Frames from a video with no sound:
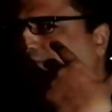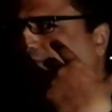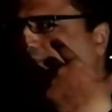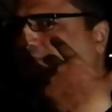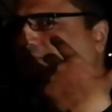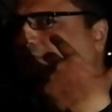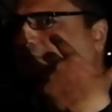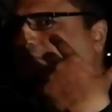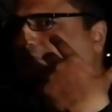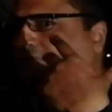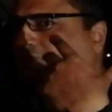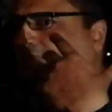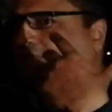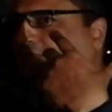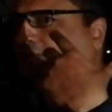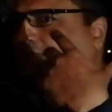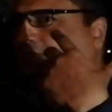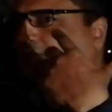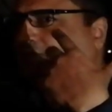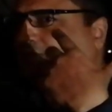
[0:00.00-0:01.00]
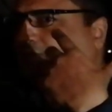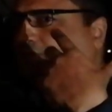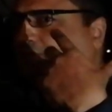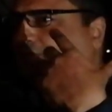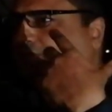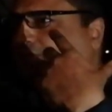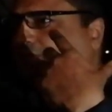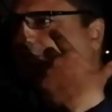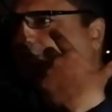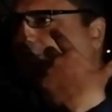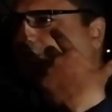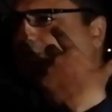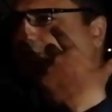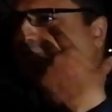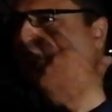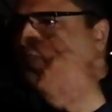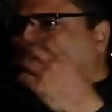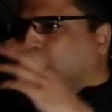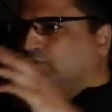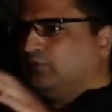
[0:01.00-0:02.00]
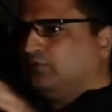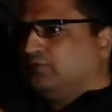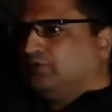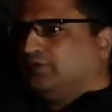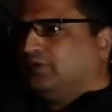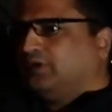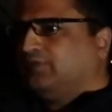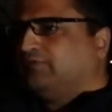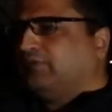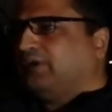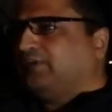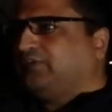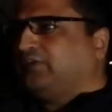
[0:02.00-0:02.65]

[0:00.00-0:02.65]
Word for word: that's the wasila. Then in, this, uh, this uh, is an